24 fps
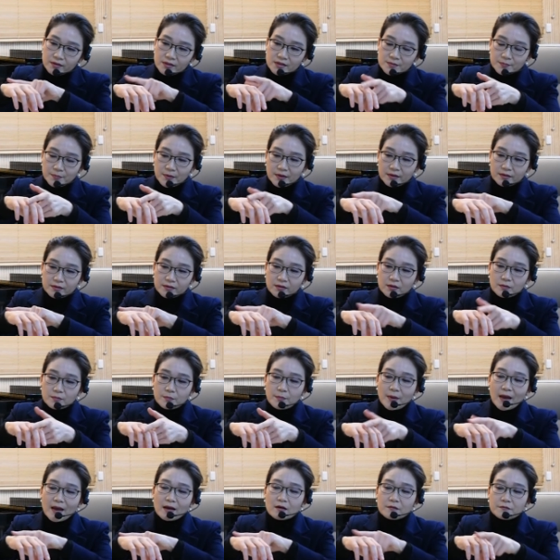this part, the
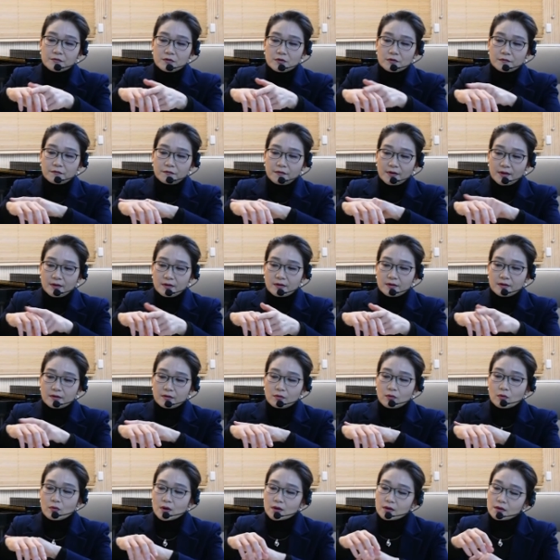back of your finger
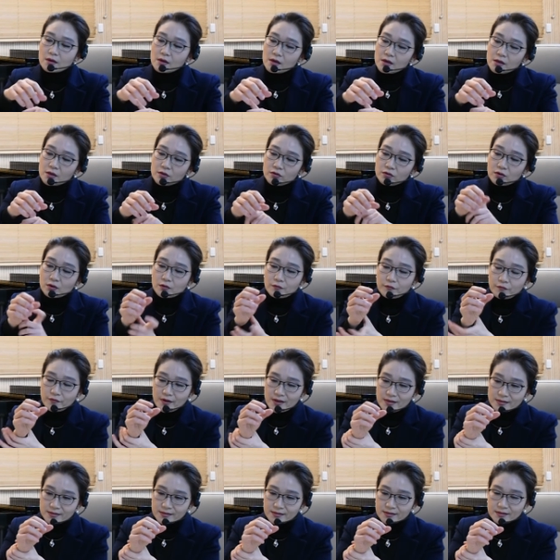or your
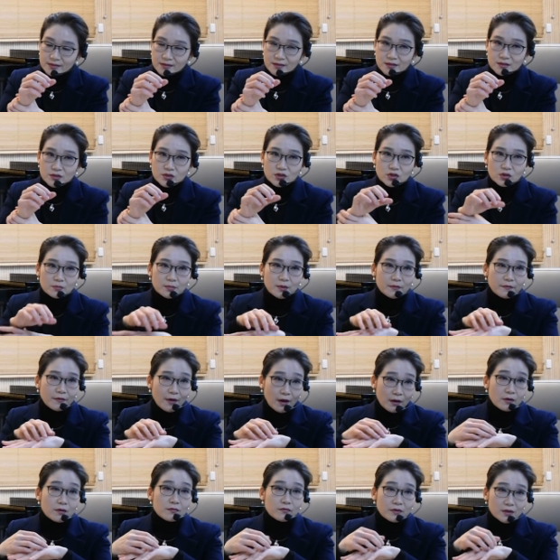wrist should be
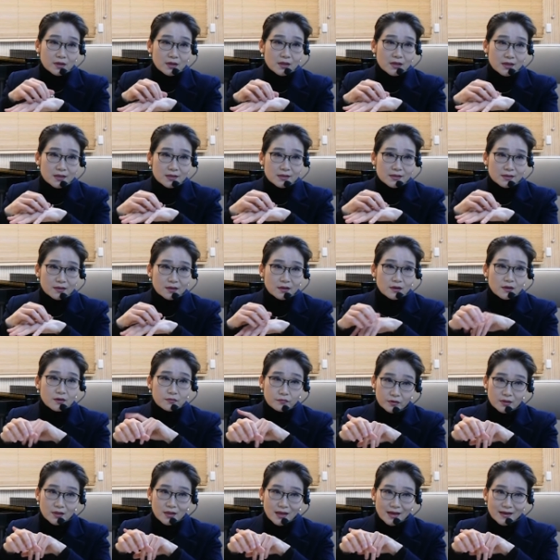very released and
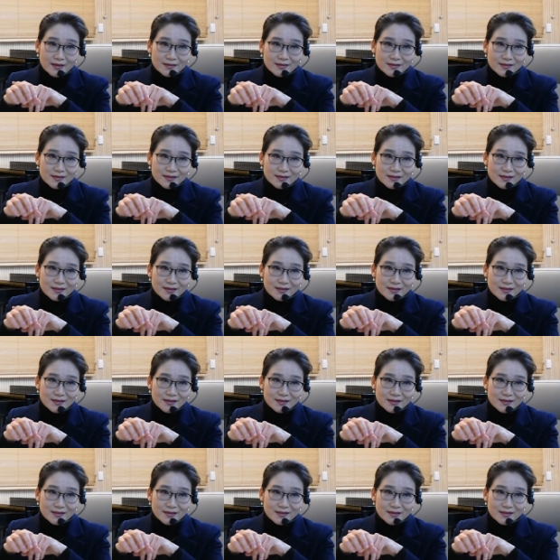relaxed.